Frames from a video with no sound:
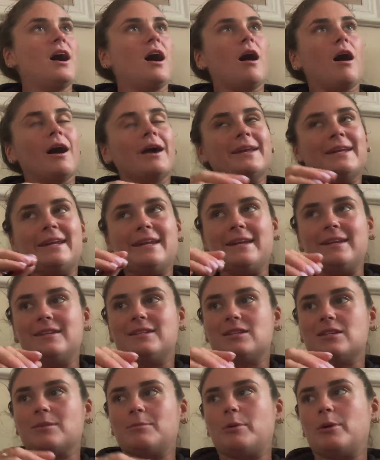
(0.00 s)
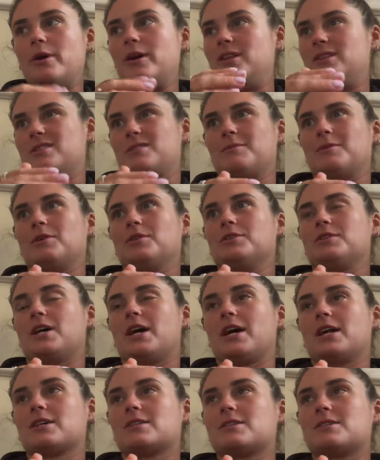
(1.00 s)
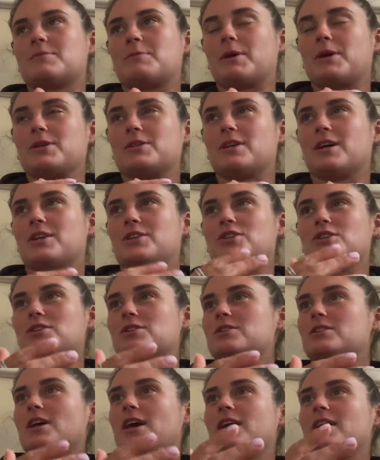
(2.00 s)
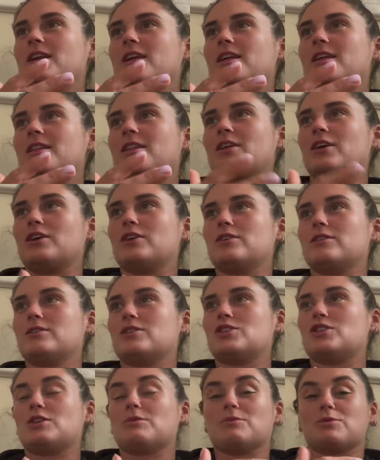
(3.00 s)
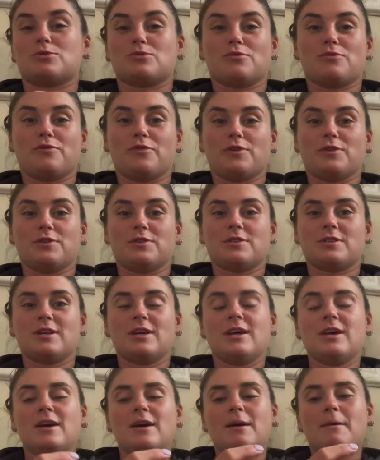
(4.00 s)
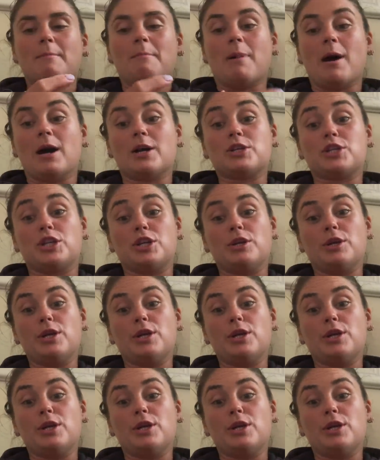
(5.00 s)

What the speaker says: I need to put in some context because I just say in it that she was orphaned, but